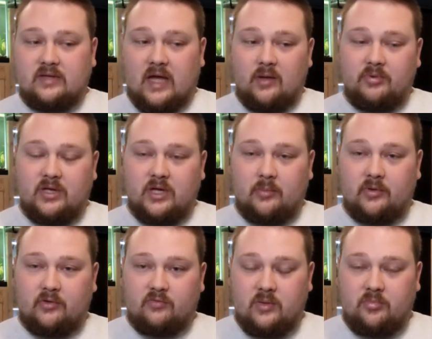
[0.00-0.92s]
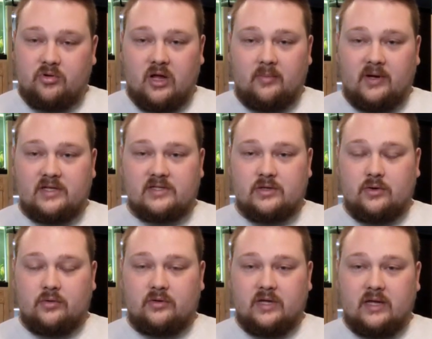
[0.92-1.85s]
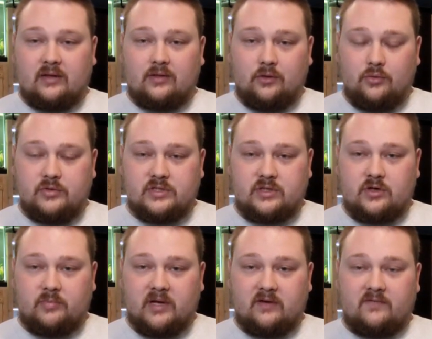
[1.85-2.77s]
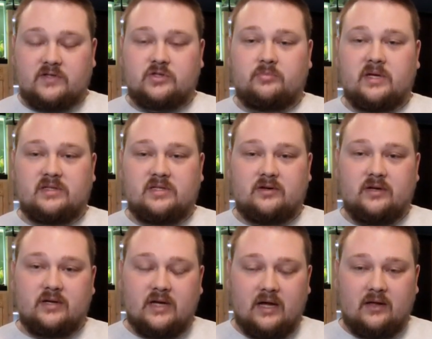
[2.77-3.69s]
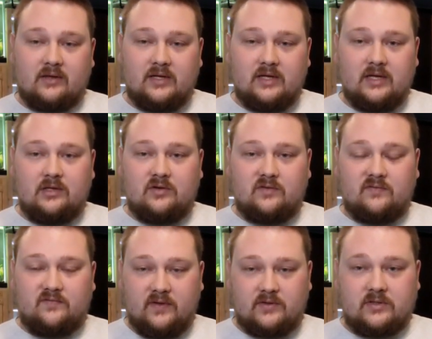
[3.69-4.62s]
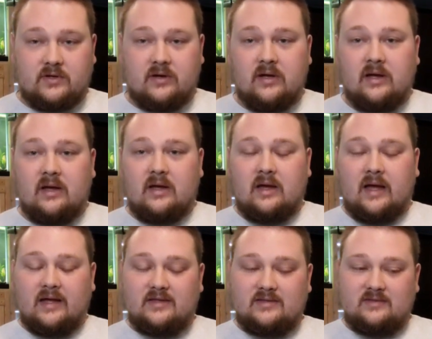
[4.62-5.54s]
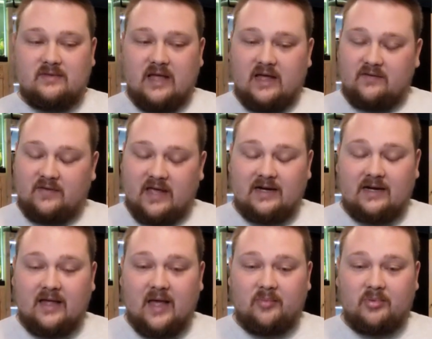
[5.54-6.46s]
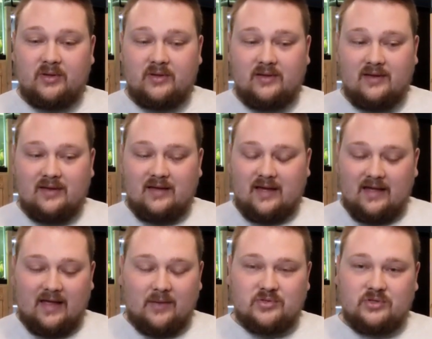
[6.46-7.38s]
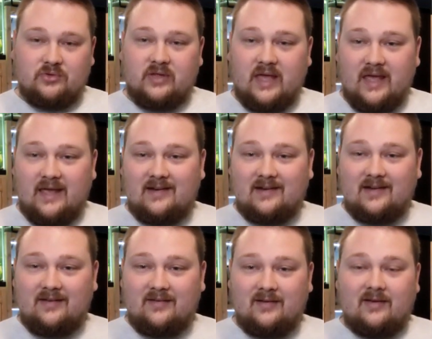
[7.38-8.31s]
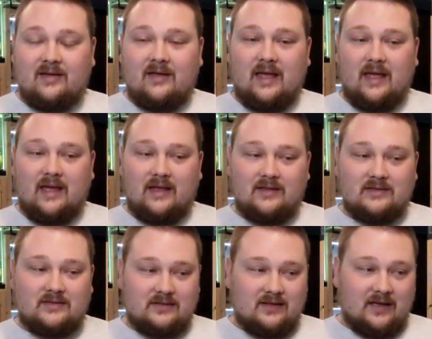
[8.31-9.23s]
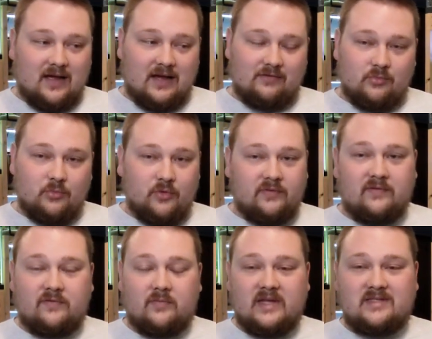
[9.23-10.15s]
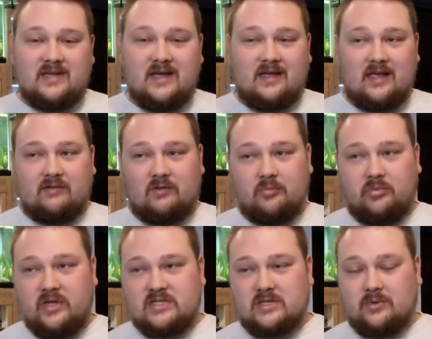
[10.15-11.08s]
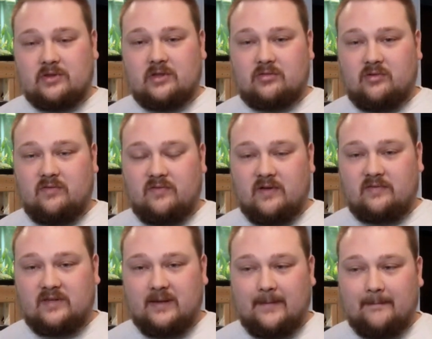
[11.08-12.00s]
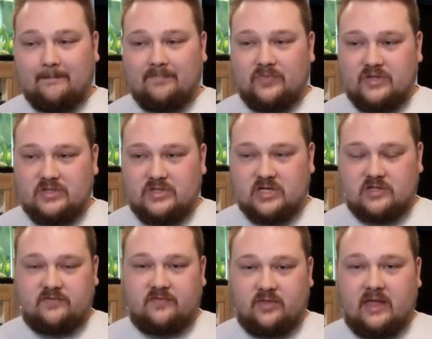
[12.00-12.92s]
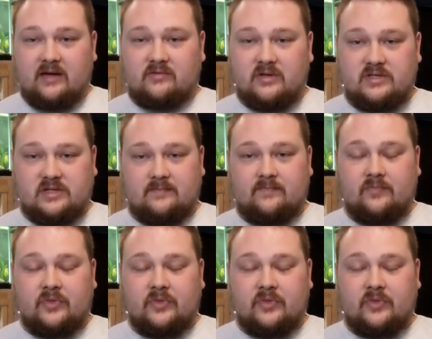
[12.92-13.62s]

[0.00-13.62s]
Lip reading: not being able to reprime on its own and losing your beneficial bacteria colony in your filter. I have had it happen. I absolutely hated it, and I removed it from my tank and replaced it with the 350 just for that reason.